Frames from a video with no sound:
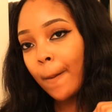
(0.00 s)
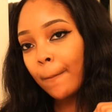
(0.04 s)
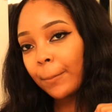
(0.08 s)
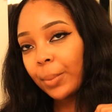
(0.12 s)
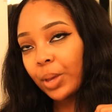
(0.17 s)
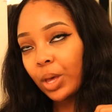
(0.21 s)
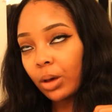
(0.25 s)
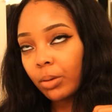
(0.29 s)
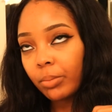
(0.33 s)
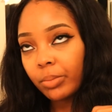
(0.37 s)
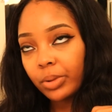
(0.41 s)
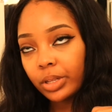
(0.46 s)

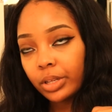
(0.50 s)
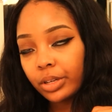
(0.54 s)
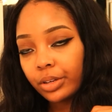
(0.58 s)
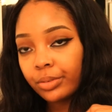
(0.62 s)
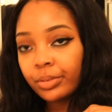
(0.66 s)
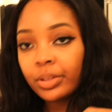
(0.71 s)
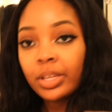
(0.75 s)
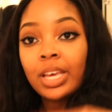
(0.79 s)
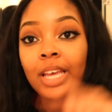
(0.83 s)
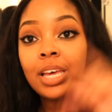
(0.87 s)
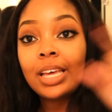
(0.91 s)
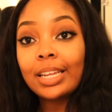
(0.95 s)

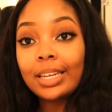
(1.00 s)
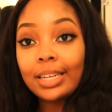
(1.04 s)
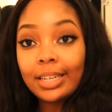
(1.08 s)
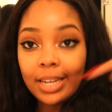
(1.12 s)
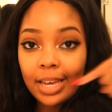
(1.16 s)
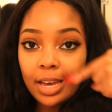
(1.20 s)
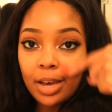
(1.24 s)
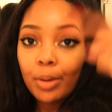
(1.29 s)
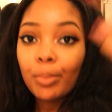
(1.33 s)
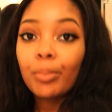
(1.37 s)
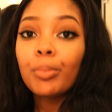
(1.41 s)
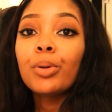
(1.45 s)

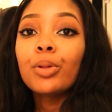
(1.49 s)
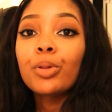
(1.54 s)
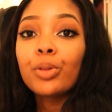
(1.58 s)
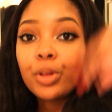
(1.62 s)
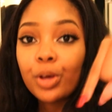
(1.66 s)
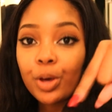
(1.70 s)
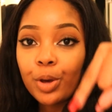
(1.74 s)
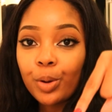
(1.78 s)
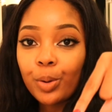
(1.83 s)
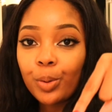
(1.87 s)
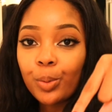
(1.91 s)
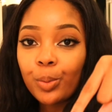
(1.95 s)
down
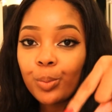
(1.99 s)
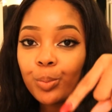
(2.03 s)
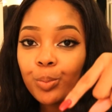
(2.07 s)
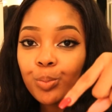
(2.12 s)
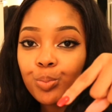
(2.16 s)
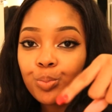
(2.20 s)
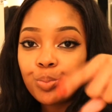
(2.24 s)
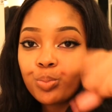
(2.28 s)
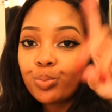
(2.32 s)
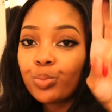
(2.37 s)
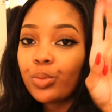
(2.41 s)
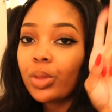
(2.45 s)
below.
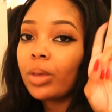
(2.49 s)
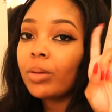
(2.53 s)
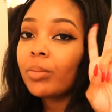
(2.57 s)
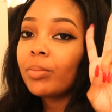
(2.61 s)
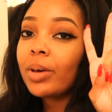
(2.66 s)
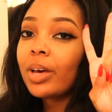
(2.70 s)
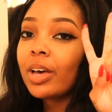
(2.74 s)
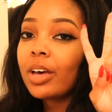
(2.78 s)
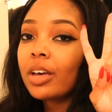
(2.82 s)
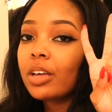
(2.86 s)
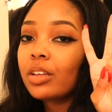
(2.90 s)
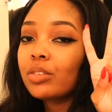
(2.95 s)
And
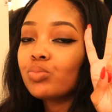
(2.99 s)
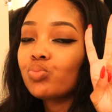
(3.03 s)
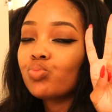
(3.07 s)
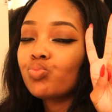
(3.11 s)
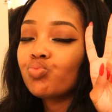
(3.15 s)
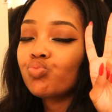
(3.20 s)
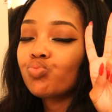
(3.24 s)
bye.